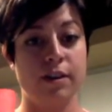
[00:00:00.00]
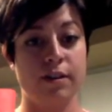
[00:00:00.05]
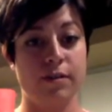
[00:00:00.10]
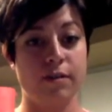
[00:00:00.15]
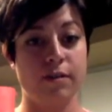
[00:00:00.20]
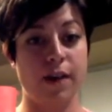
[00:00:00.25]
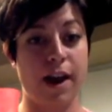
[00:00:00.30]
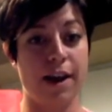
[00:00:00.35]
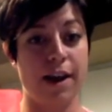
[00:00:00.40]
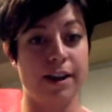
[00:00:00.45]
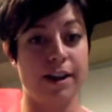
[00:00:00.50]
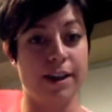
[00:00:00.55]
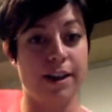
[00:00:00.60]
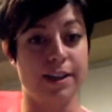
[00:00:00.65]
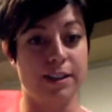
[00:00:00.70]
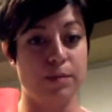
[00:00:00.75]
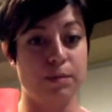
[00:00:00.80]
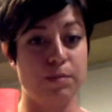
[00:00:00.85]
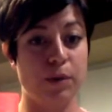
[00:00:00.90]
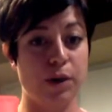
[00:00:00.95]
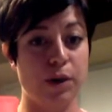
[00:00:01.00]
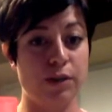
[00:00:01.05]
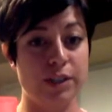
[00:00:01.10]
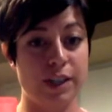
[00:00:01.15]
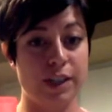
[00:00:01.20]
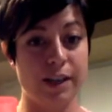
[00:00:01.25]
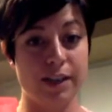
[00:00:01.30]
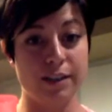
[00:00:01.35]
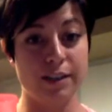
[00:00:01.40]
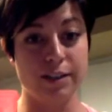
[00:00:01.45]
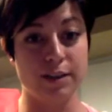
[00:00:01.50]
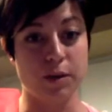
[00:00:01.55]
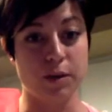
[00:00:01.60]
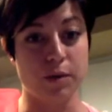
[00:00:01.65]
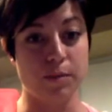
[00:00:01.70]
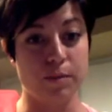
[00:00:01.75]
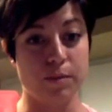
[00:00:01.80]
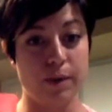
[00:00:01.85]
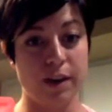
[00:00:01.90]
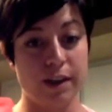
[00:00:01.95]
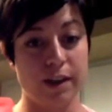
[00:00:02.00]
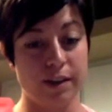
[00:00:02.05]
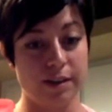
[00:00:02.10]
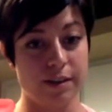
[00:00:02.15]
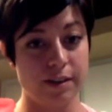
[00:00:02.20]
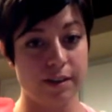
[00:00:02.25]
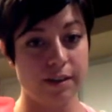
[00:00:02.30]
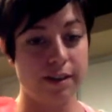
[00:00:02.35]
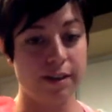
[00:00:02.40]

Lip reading: Red is protein, so meat.